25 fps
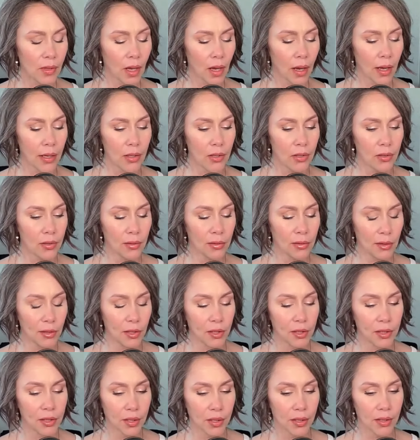I could
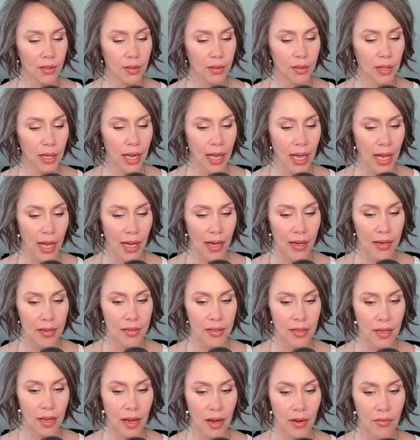look
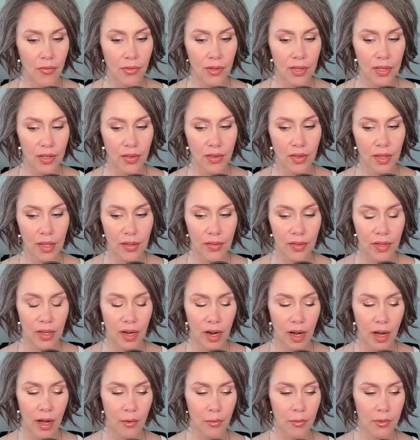at everything
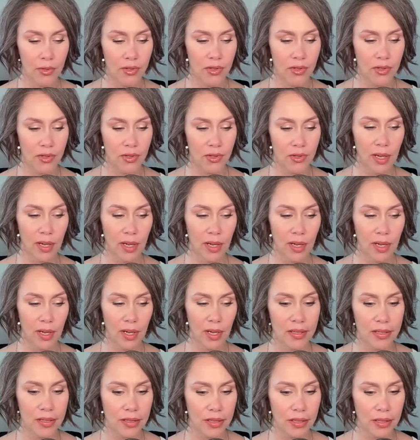that I was doing and
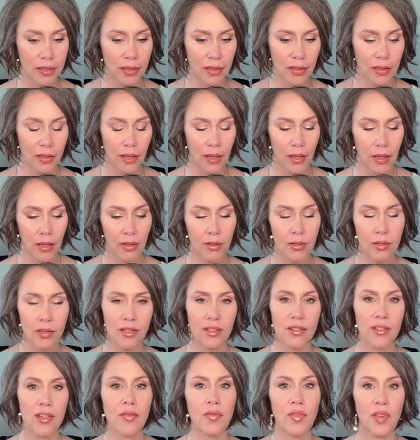see how
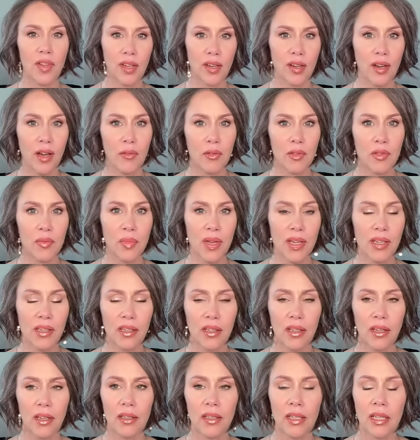significant I was
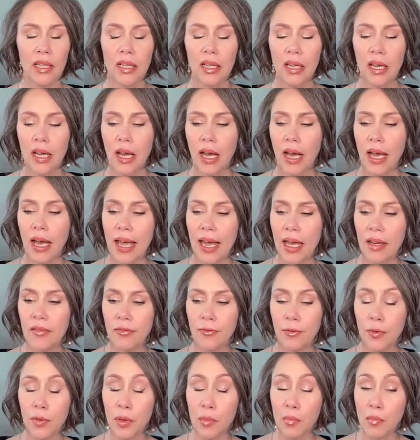making it. And
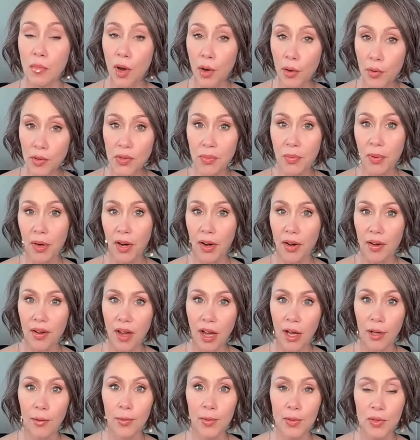for the most part,
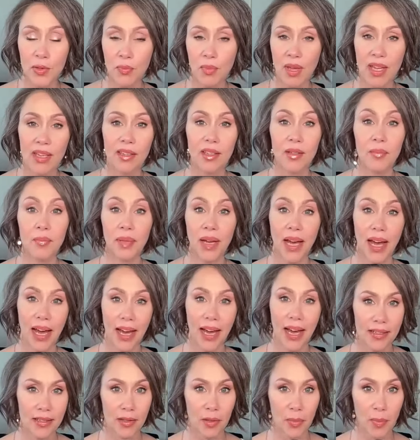I was making
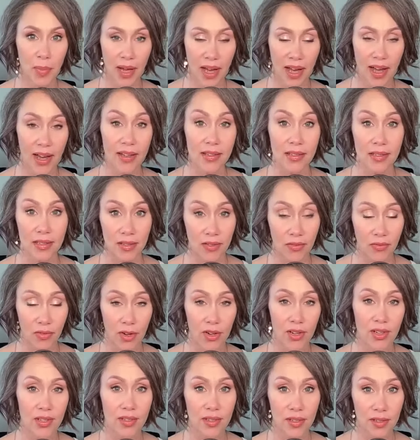pa- the past
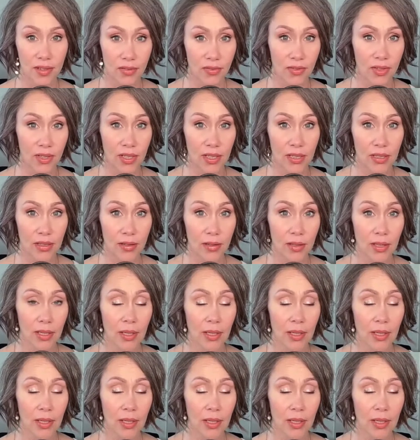very significant.